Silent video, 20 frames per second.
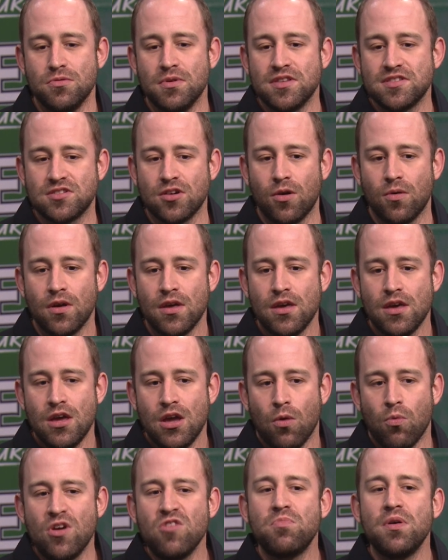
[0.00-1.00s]
And so
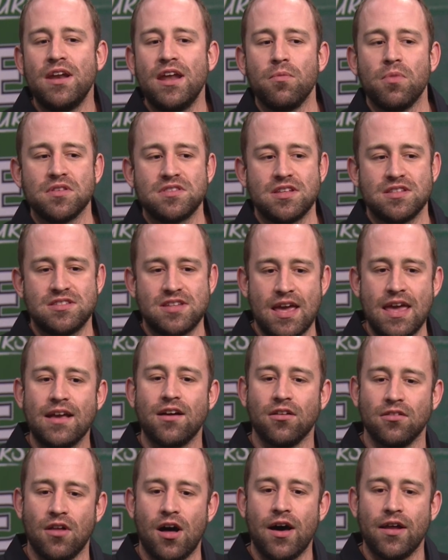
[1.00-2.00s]
we've been able to take
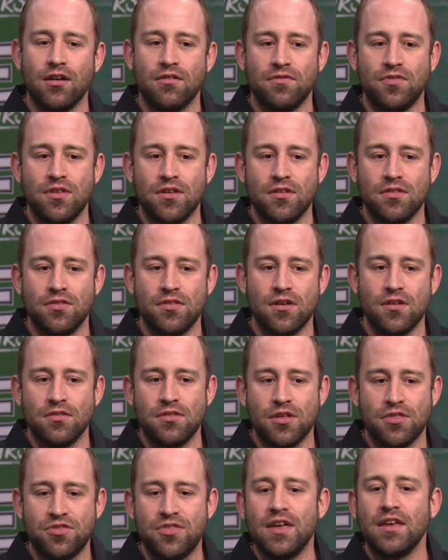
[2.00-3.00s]
a lot of
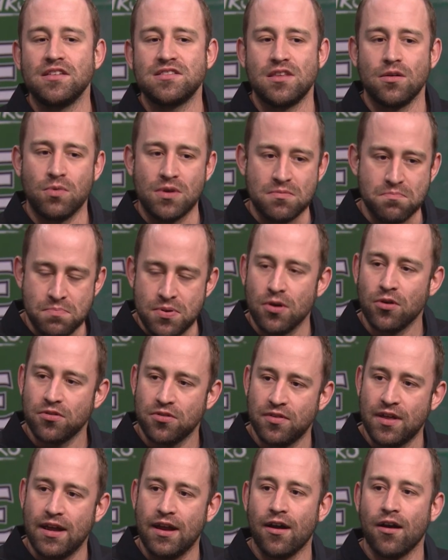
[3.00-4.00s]
the things that we built
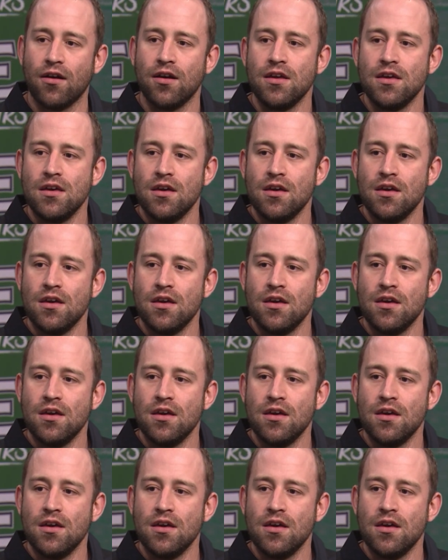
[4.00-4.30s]
there,